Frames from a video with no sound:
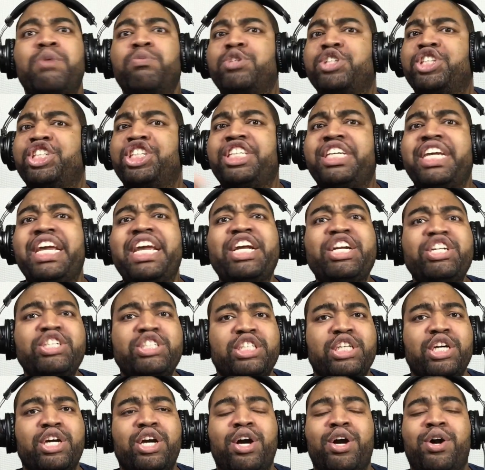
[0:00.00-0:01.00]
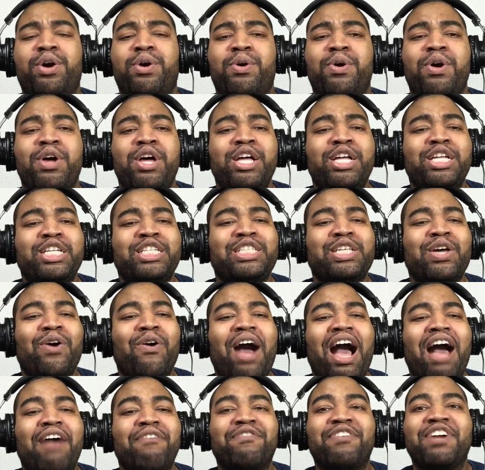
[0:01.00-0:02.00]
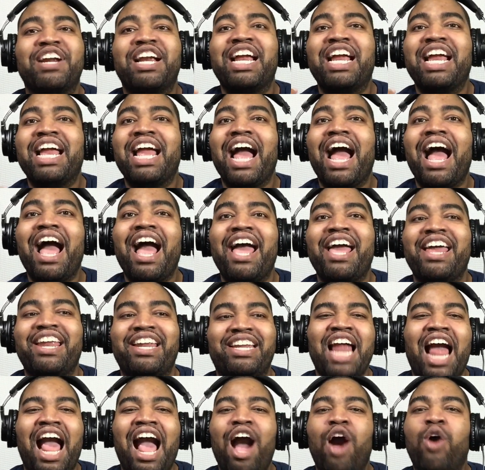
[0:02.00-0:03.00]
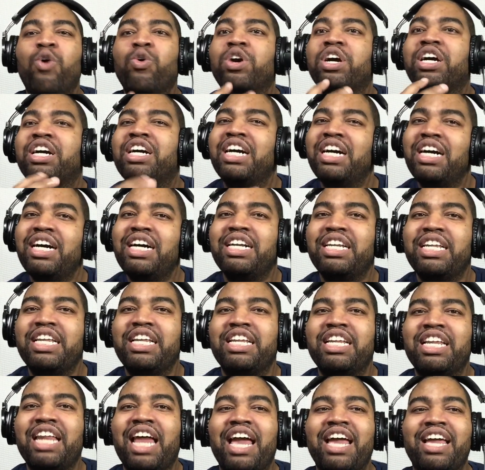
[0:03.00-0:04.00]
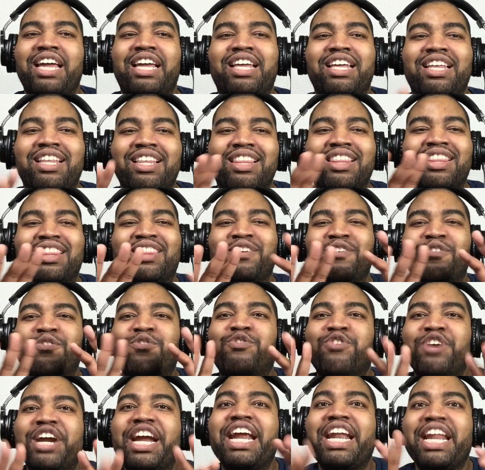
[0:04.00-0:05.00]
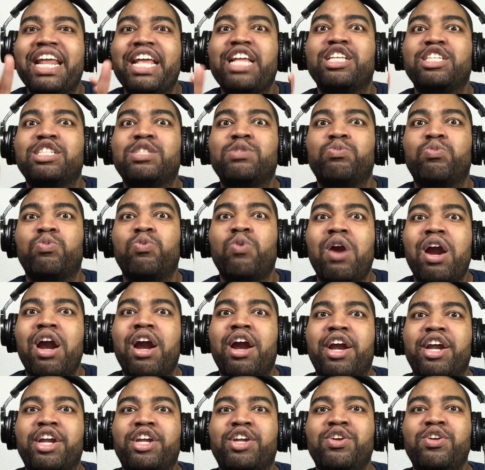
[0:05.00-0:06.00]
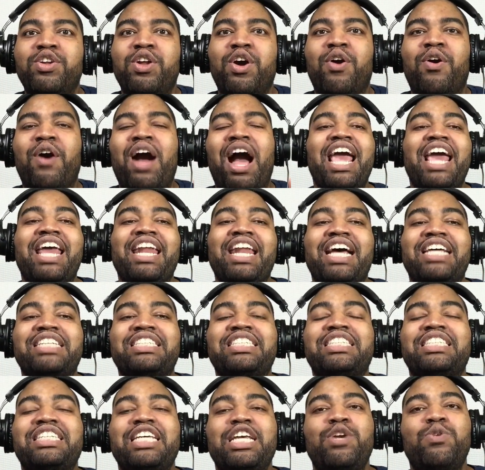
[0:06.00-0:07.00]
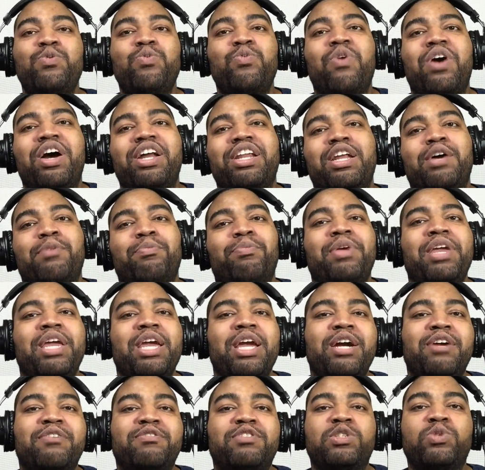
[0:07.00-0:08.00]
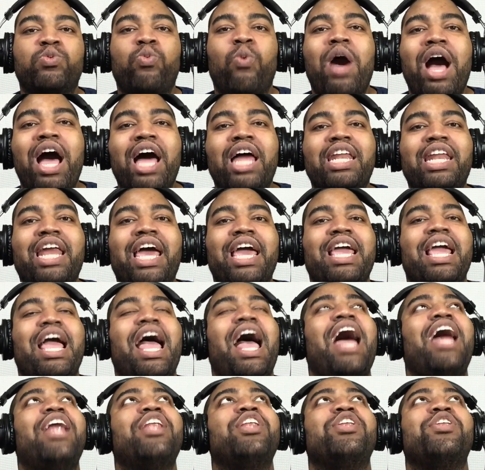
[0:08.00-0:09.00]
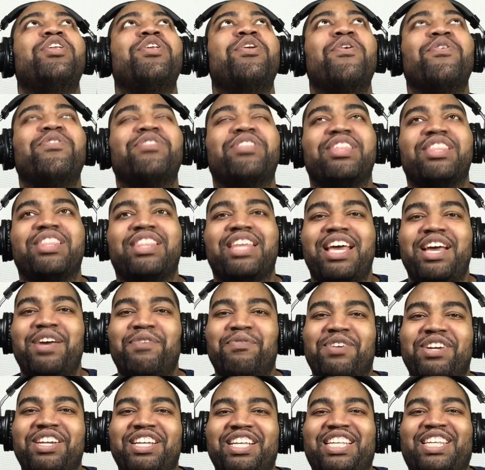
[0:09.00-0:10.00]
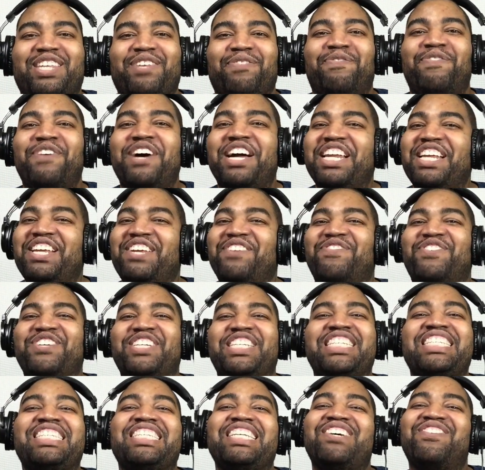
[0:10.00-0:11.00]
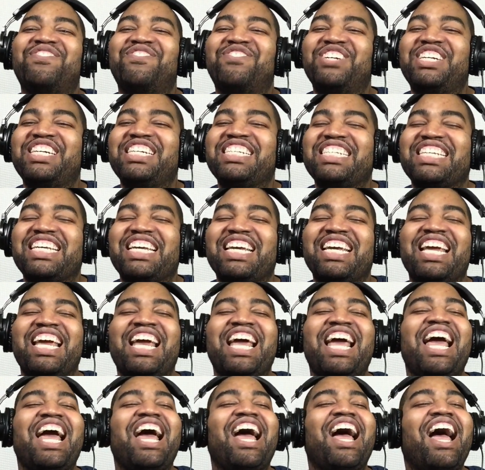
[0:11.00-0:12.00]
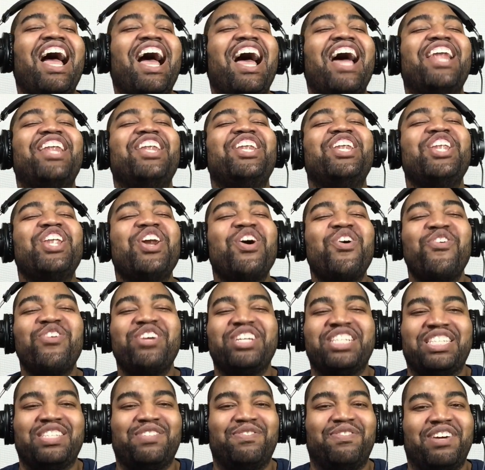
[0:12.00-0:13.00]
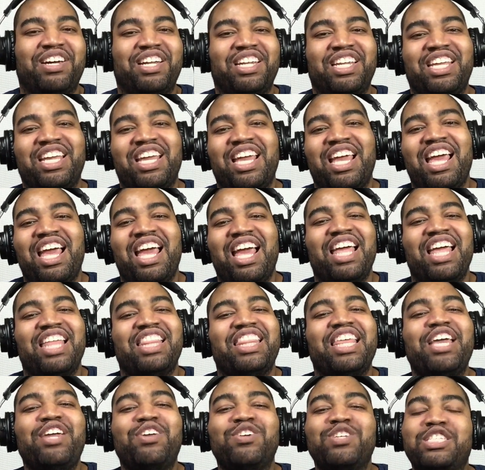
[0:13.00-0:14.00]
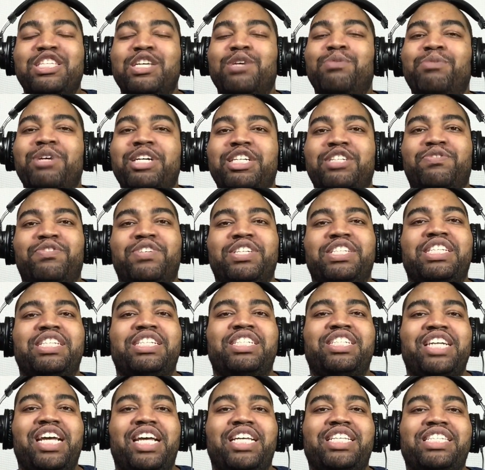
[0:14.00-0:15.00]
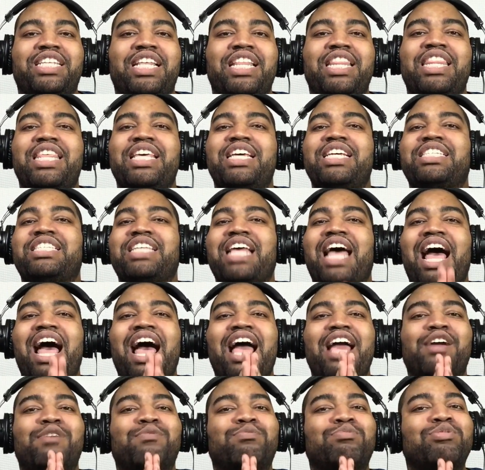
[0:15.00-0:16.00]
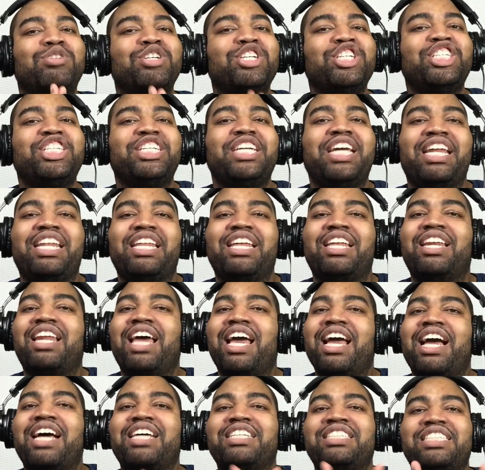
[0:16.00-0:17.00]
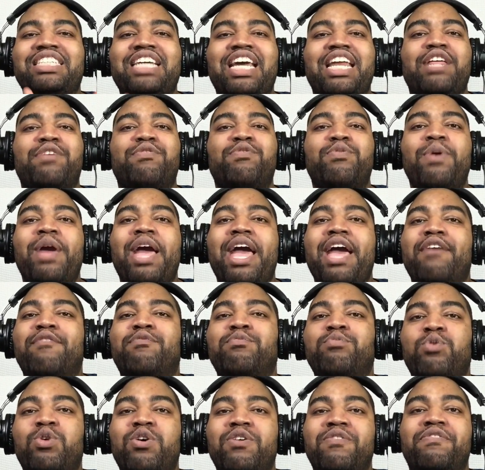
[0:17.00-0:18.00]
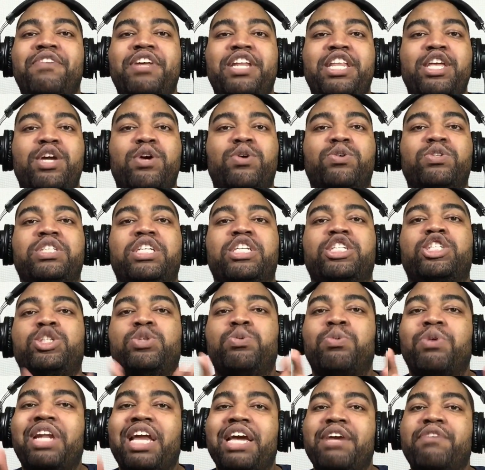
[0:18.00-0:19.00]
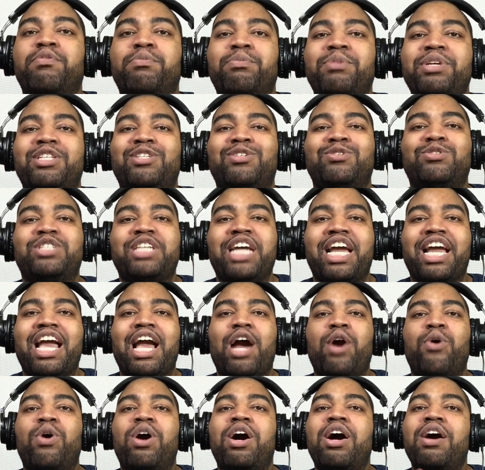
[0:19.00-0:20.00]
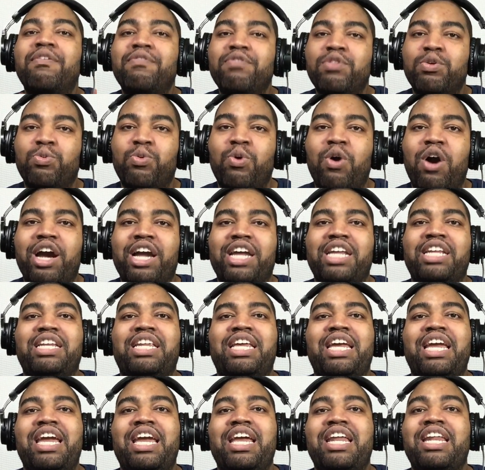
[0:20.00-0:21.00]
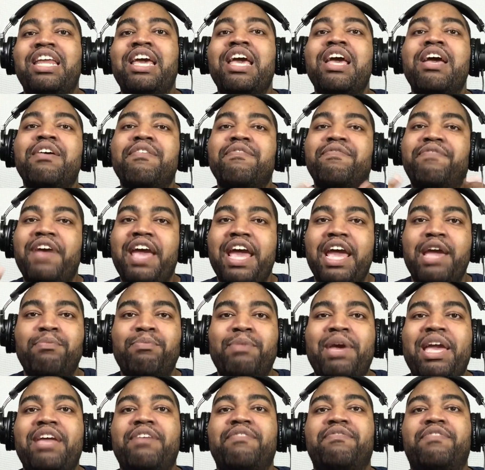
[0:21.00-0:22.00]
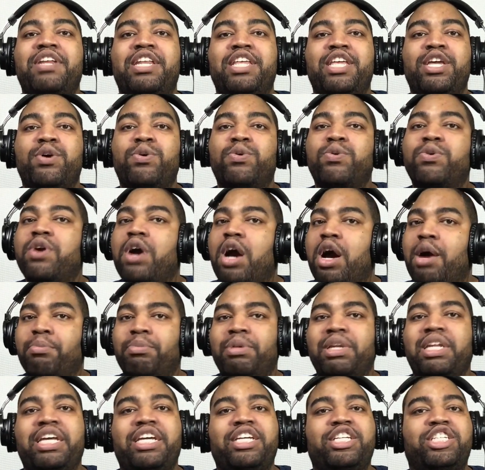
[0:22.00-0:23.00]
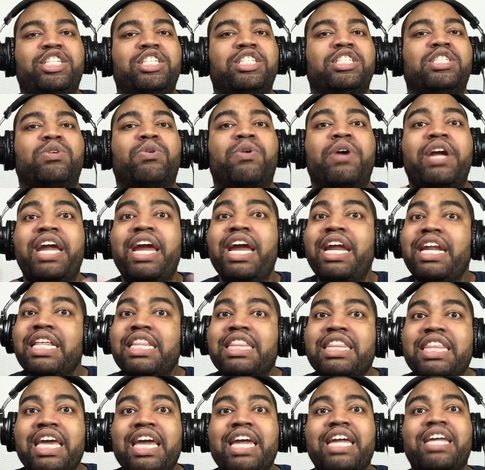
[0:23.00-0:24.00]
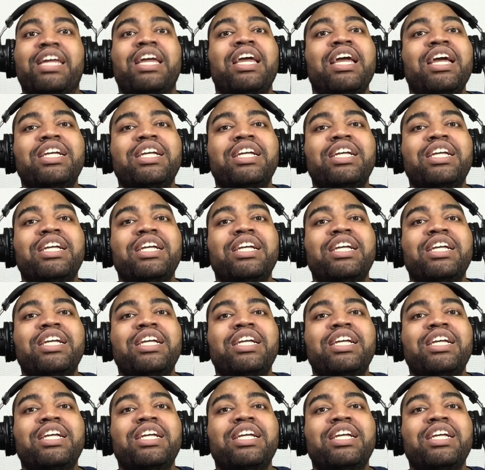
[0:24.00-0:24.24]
was years ago. So I forgot how good, like, the readings were, you know. And I see one up here of Twilight. I know that that one is funny for some reason. I know it's funny. Thank you so much for suggesting this. I appreciate it. Like I said, if you have more videos that you would like for me to check out of The Walking Dead, fan-made video compilations, or anything,